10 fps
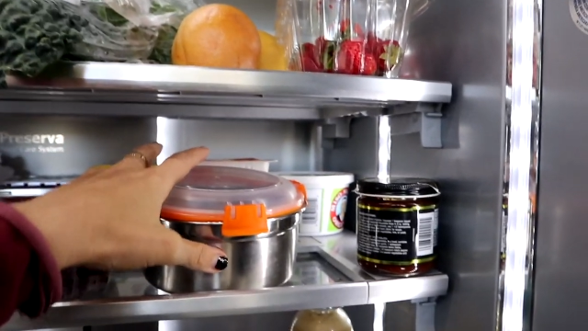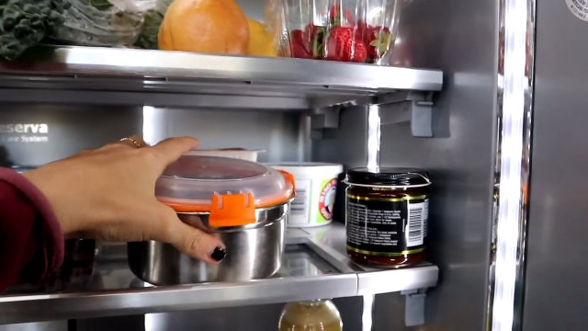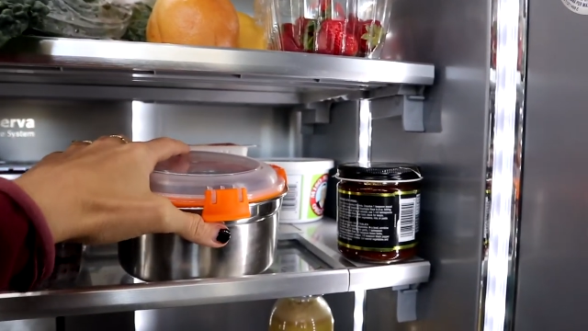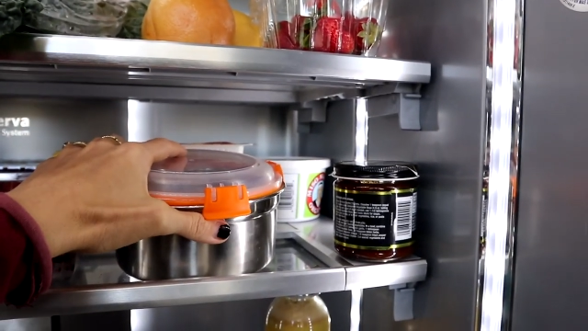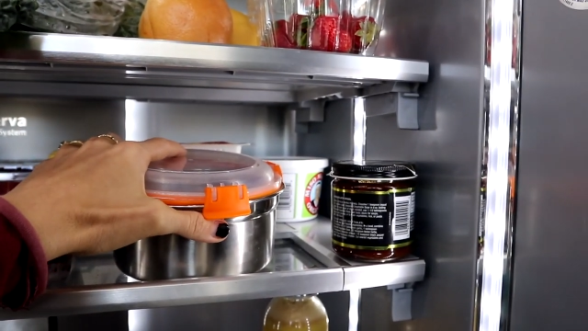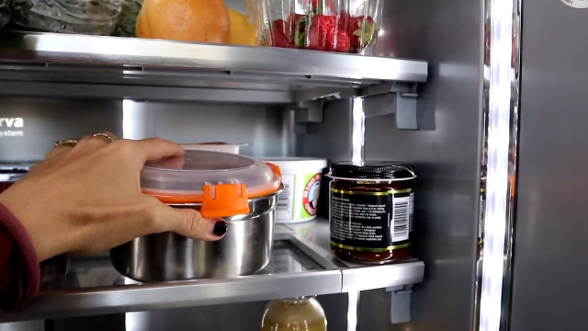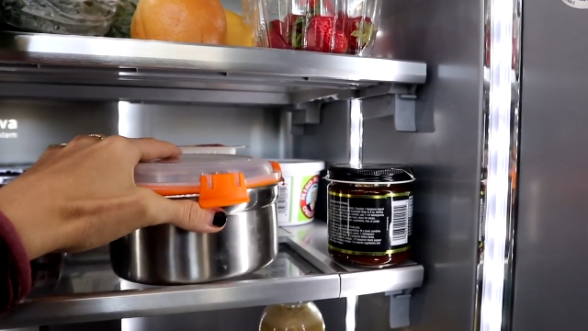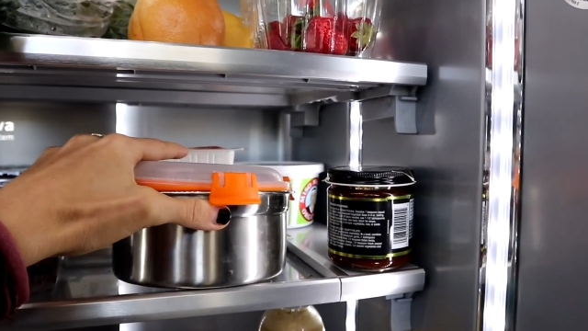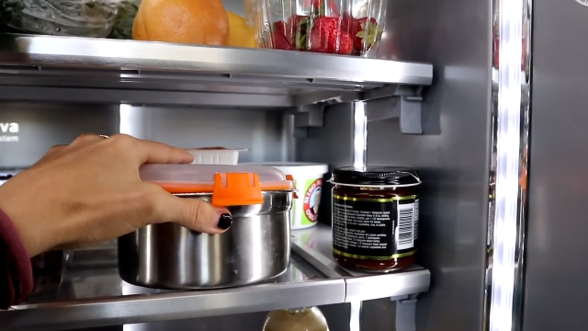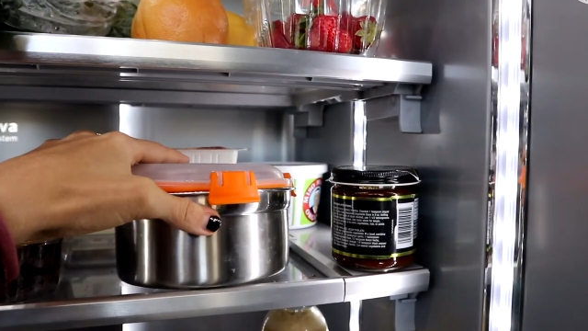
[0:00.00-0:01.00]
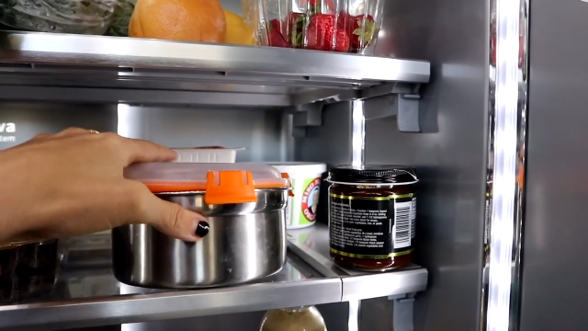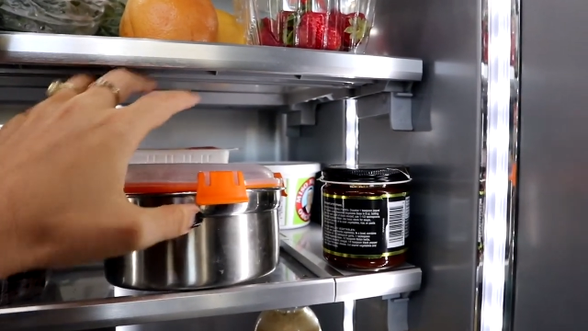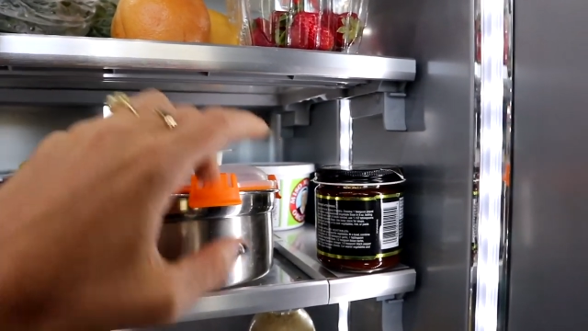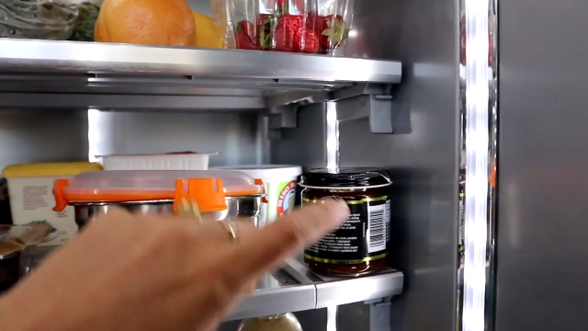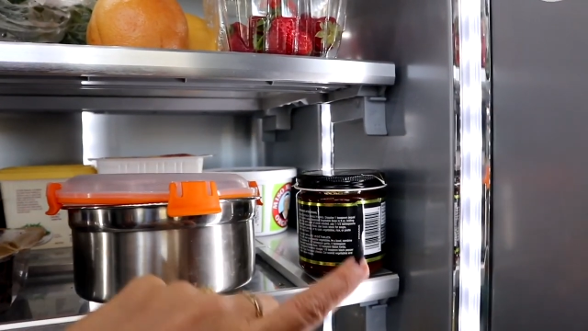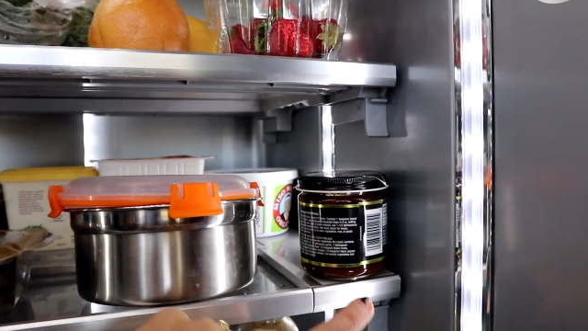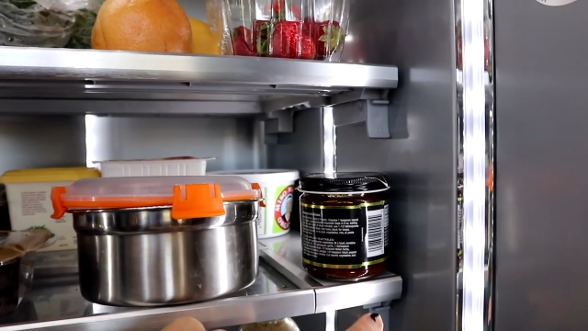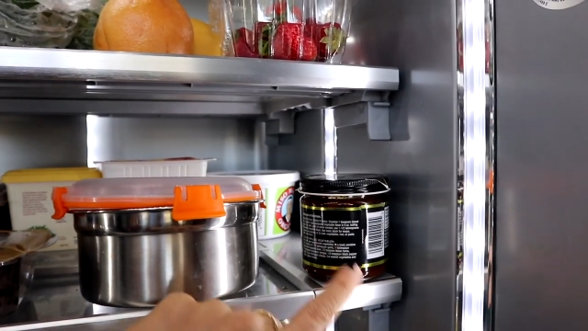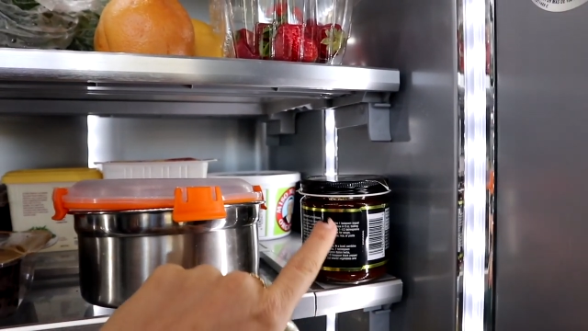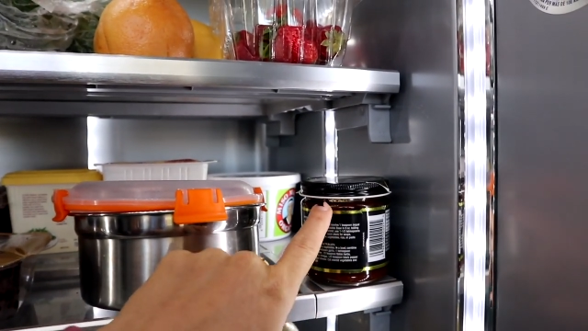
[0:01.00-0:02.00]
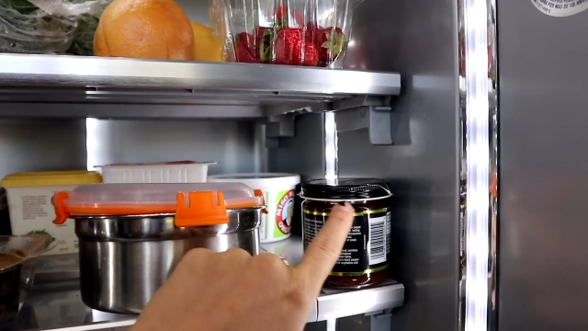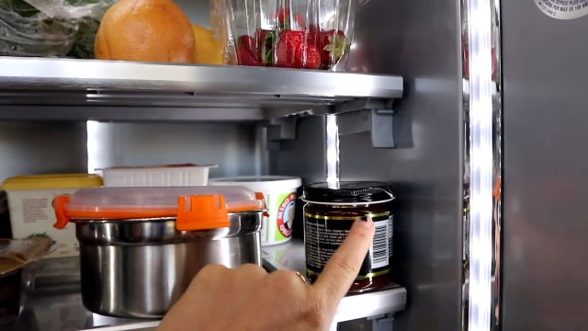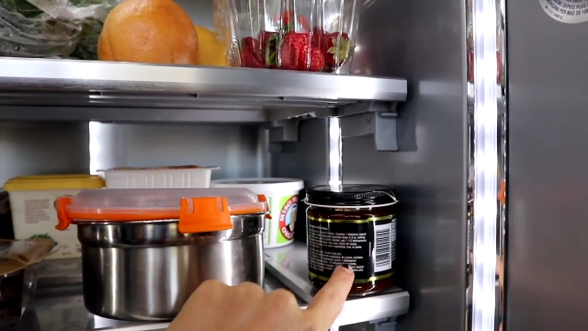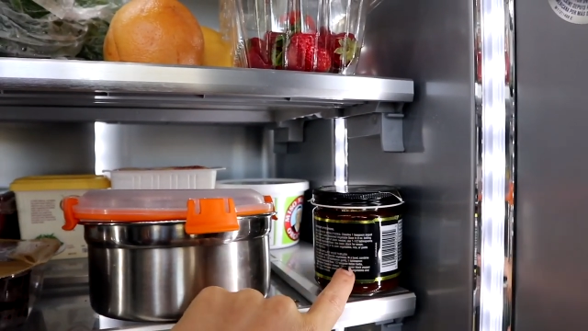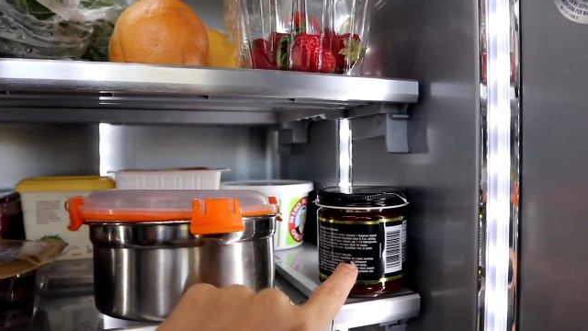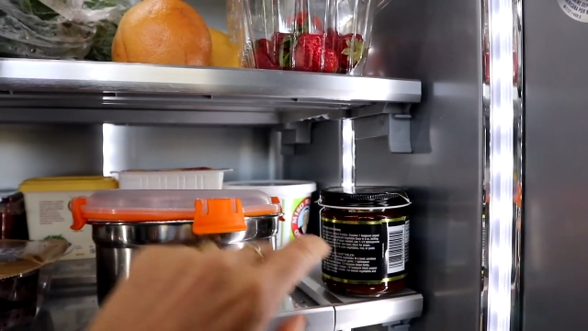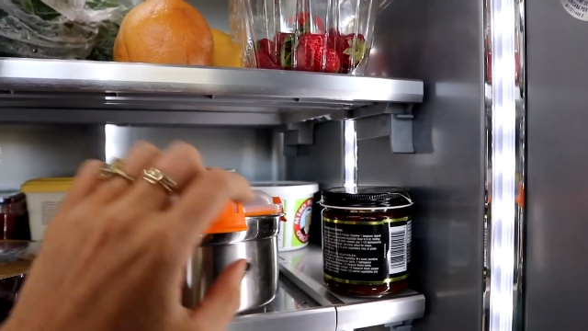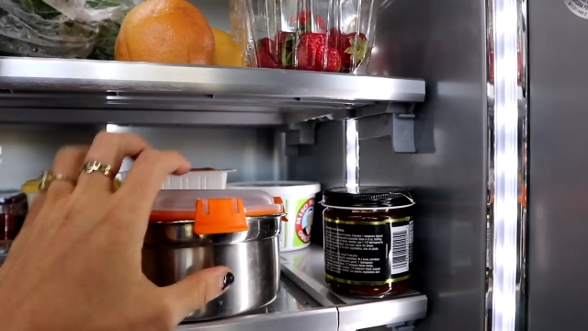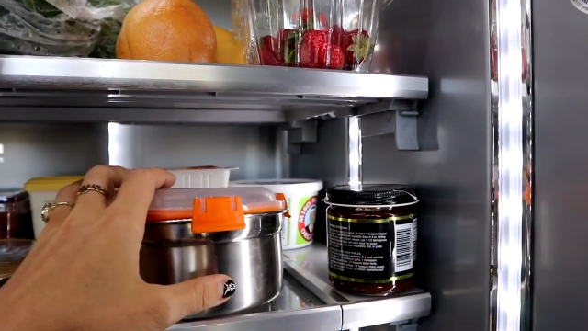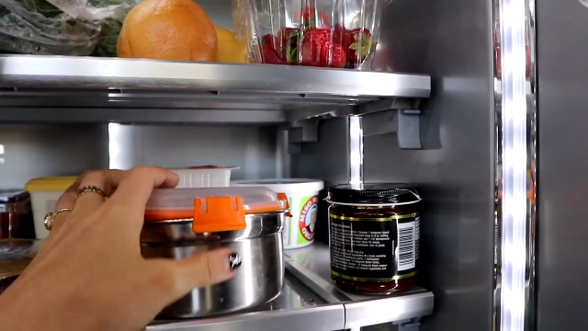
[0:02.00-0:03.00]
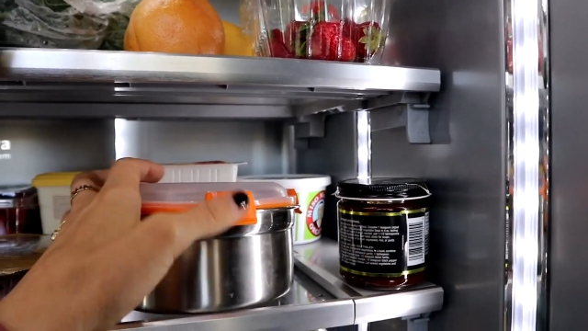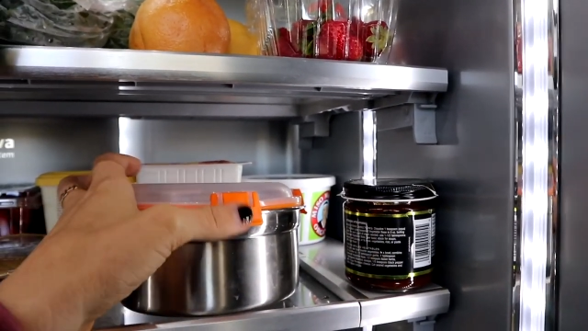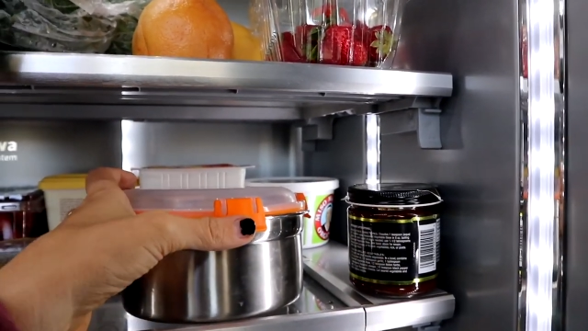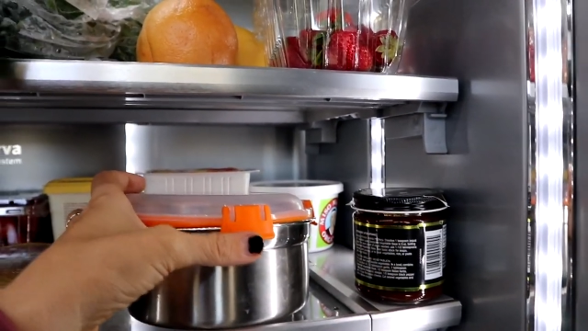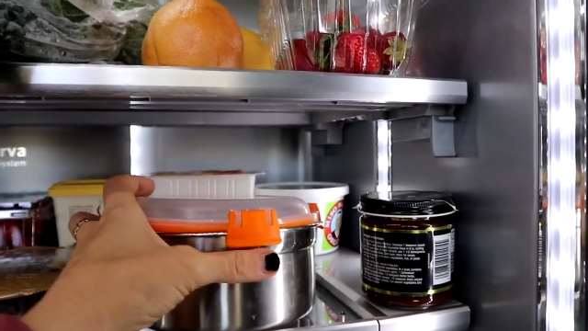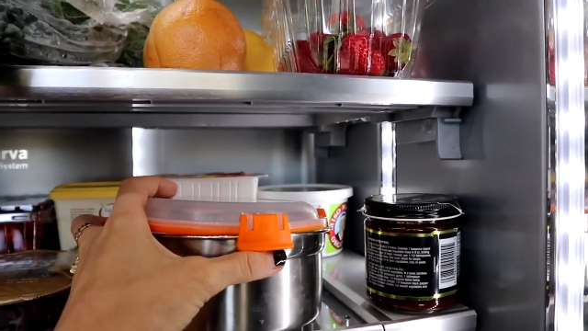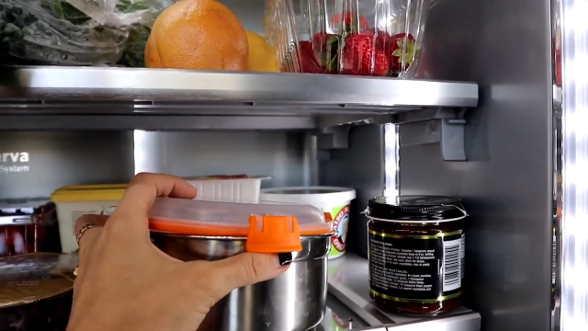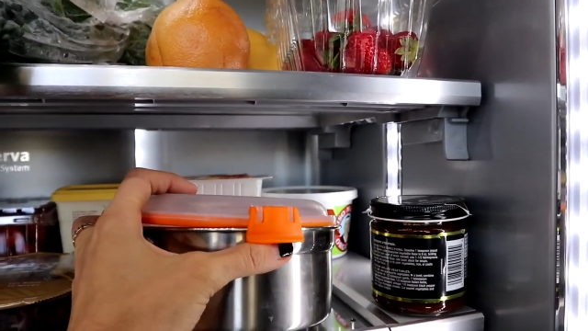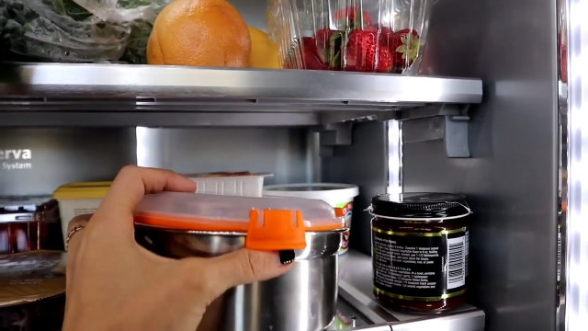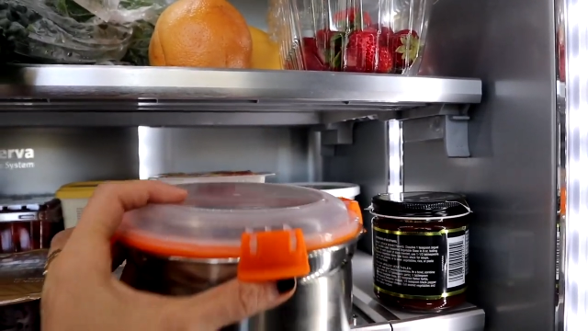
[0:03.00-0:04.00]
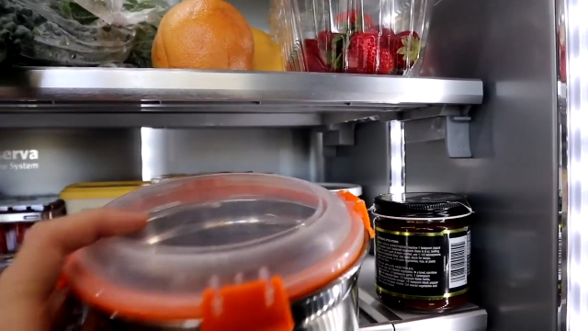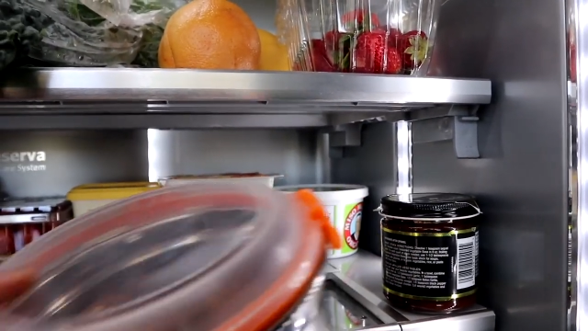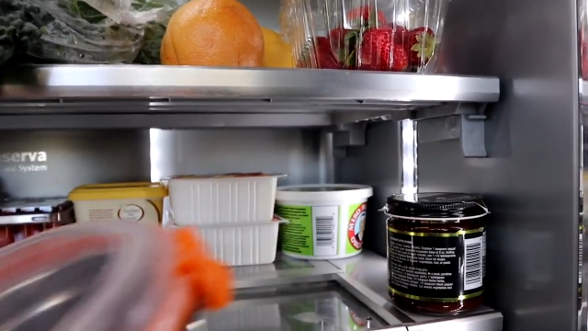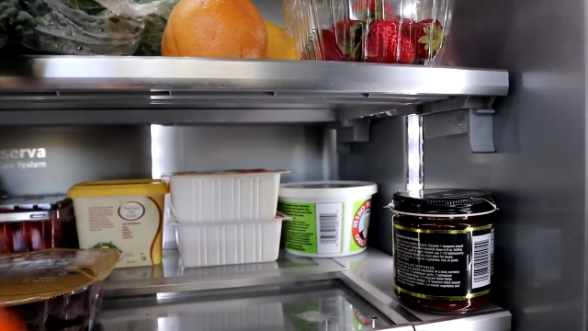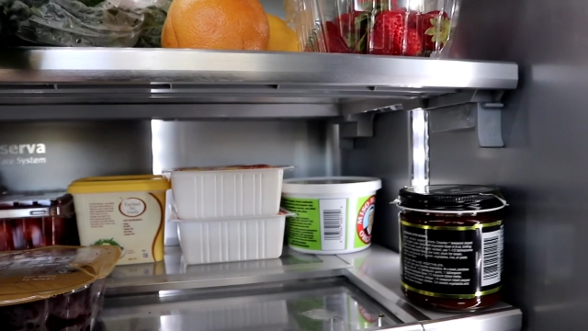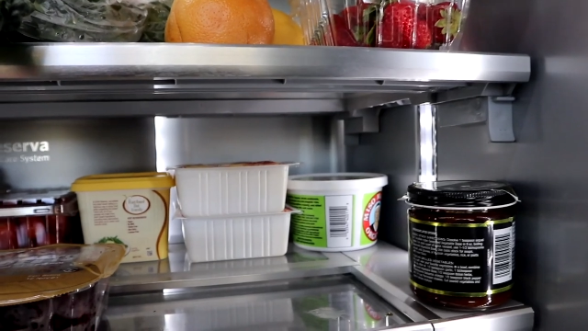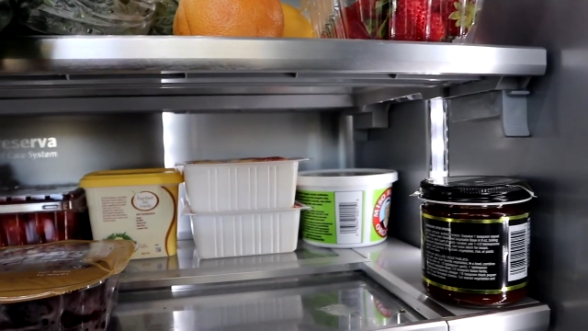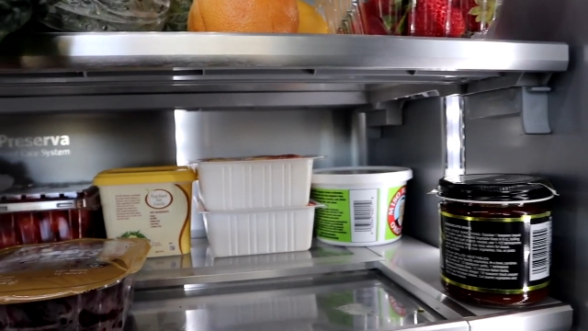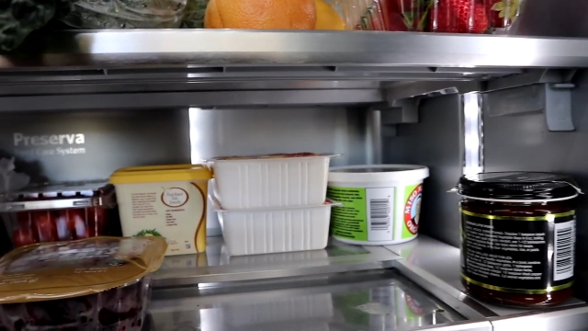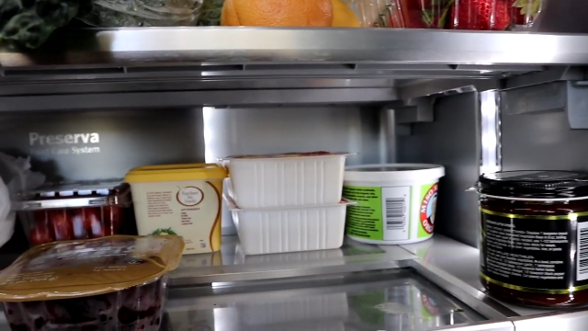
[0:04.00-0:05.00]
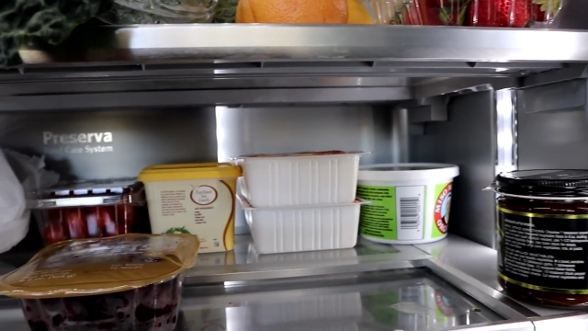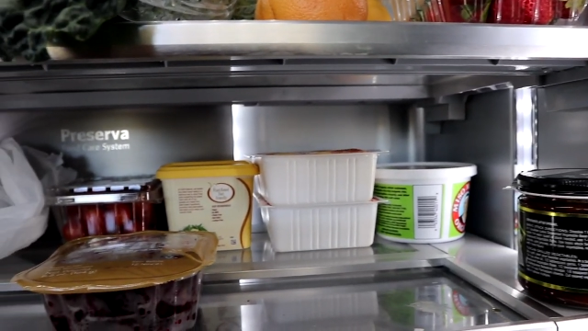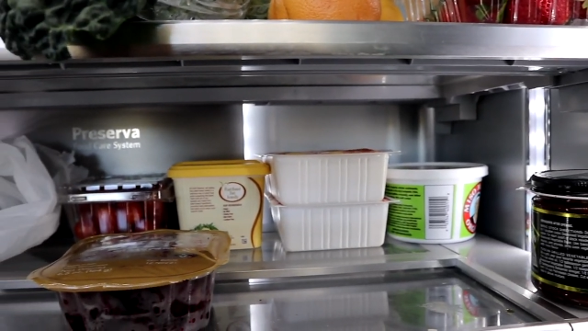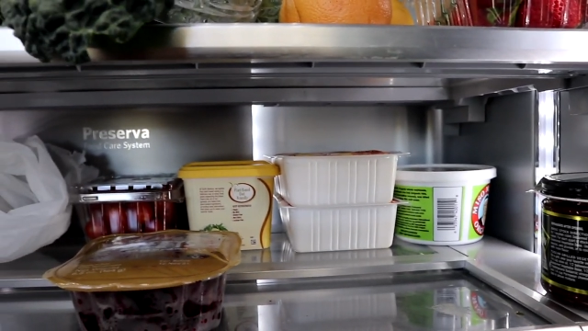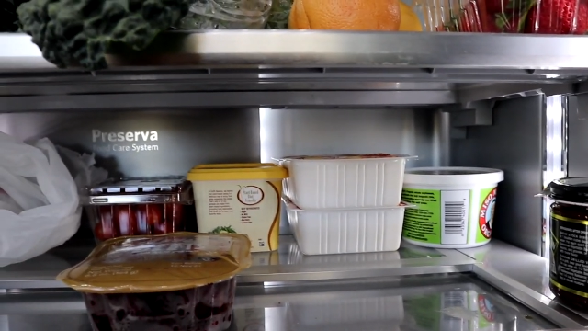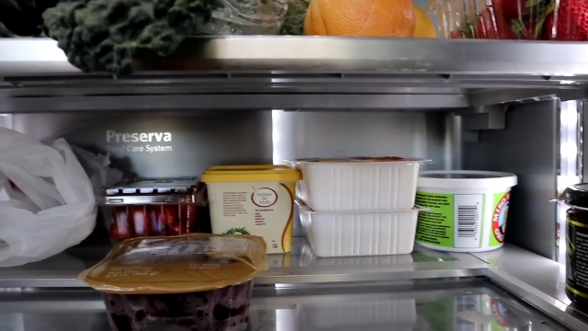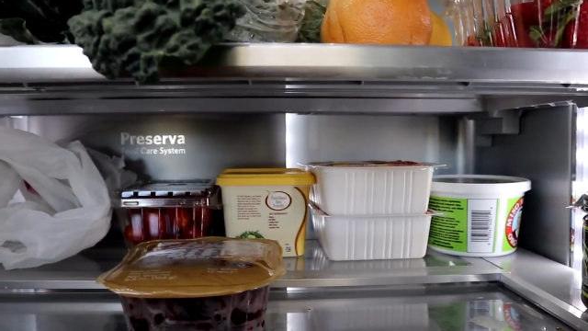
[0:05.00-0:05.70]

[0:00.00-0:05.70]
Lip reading: [unreadable: no face in view]